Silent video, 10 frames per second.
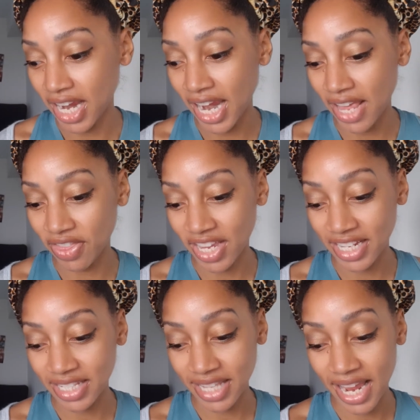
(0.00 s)
and they
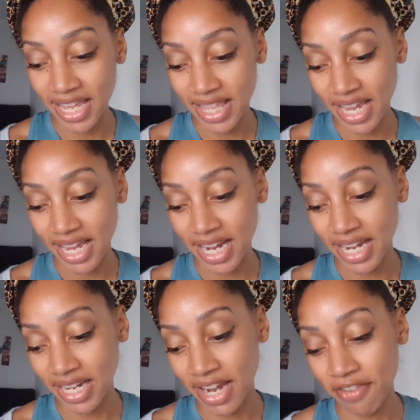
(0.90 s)
say that
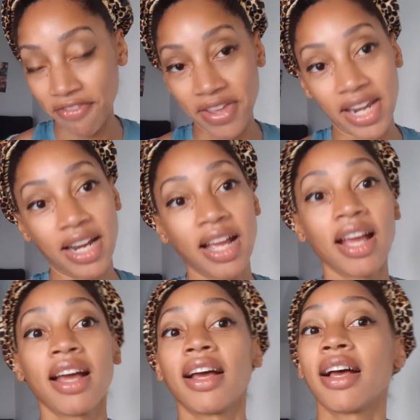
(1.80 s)
it can fit
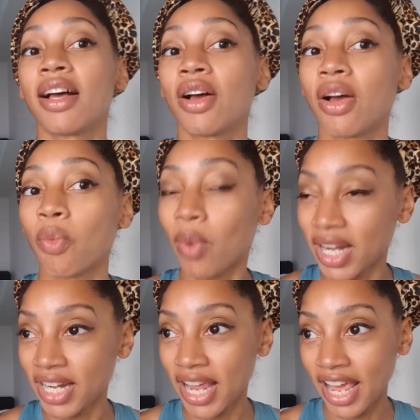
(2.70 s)

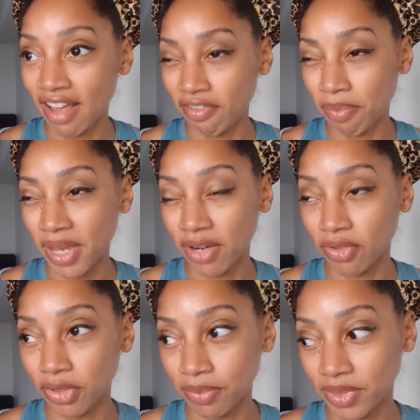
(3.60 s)
1.5
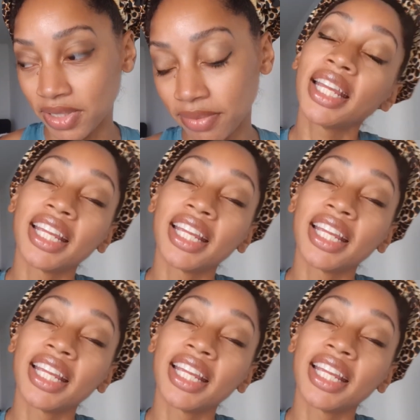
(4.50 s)
bedrooms.